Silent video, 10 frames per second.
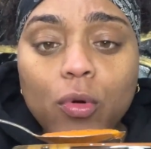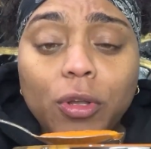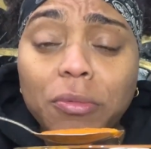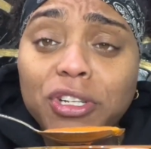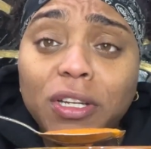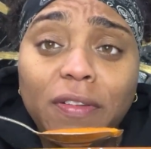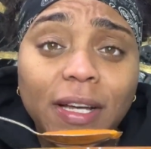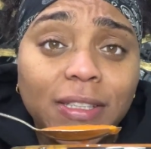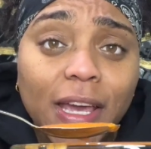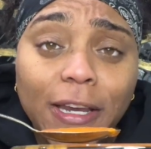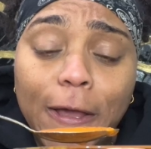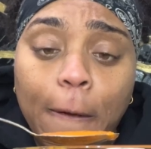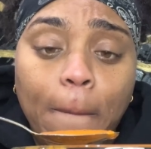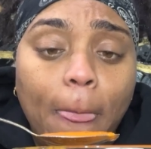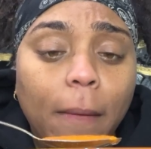them chili flakes kicking
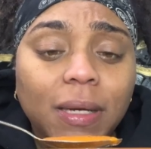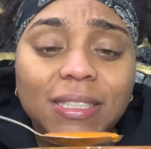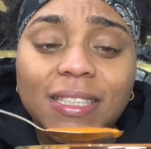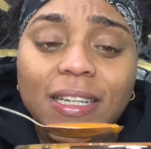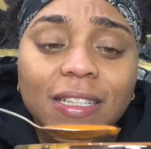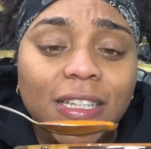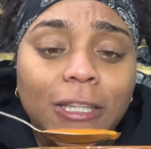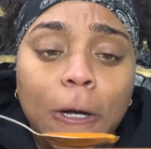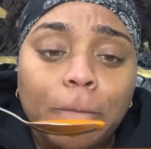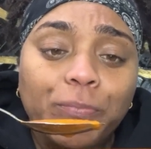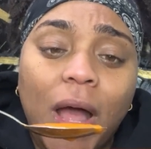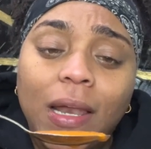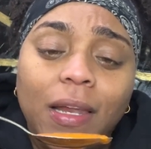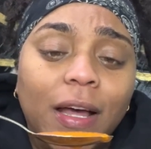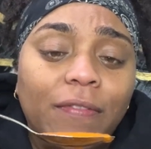in. But it's good though. I
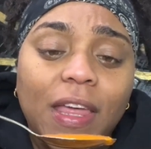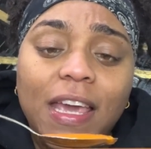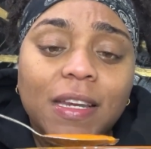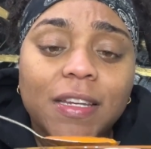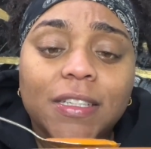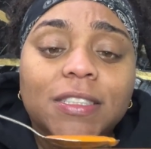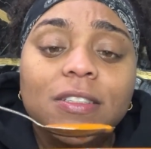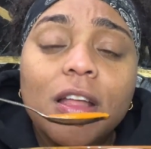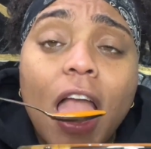love the eating this.